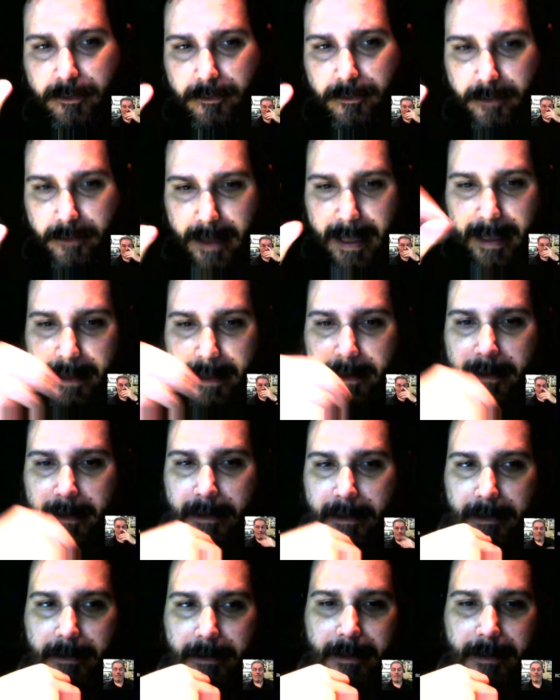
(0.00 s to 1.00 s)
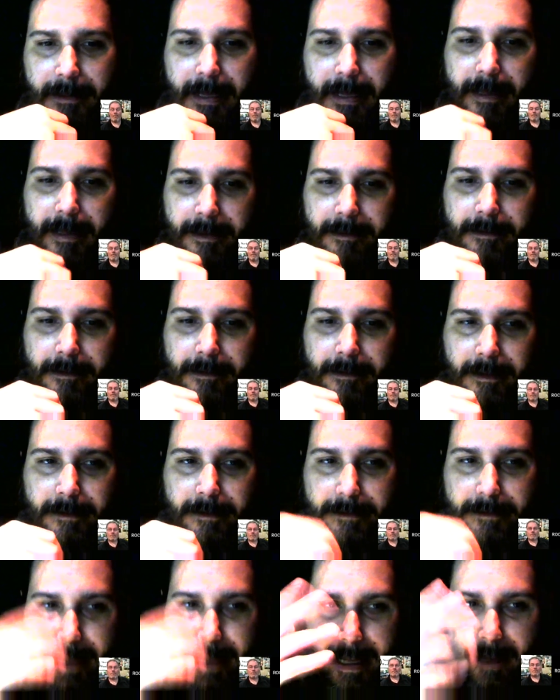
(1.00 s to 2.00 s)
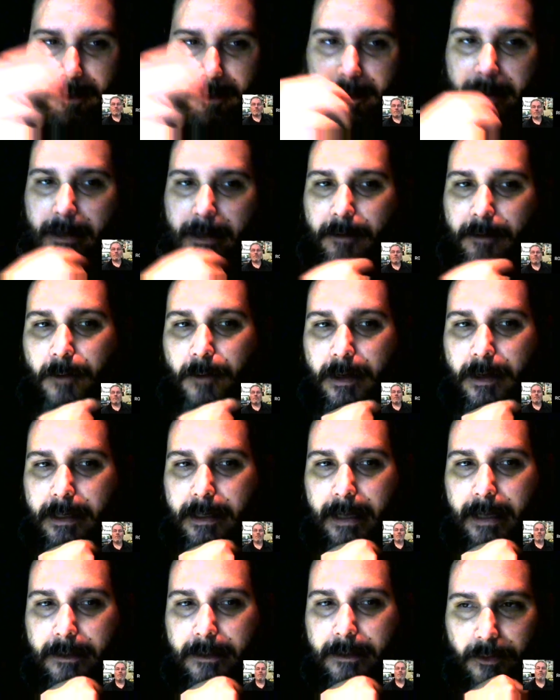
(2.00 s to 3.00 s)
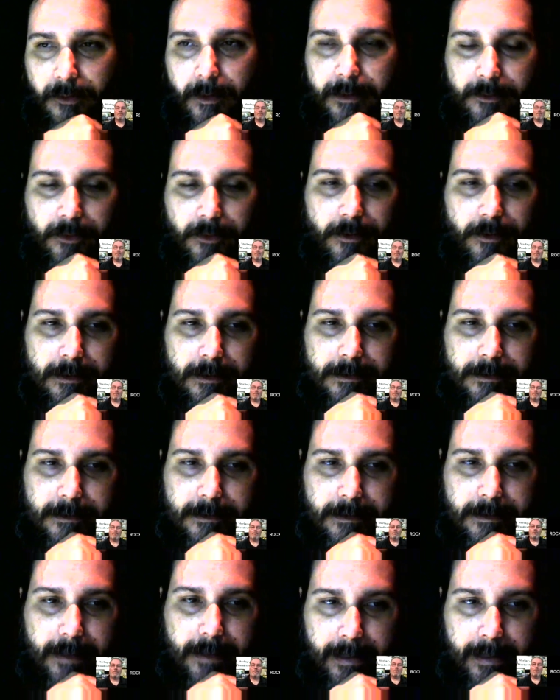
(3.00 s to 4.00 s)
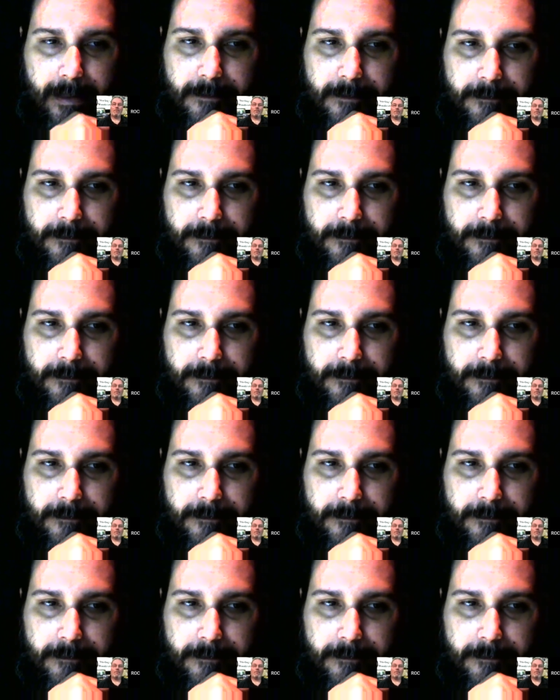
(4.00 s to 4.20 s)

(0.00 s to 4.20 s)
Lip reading: to that it's an outlet and whatnot. So I totally see that.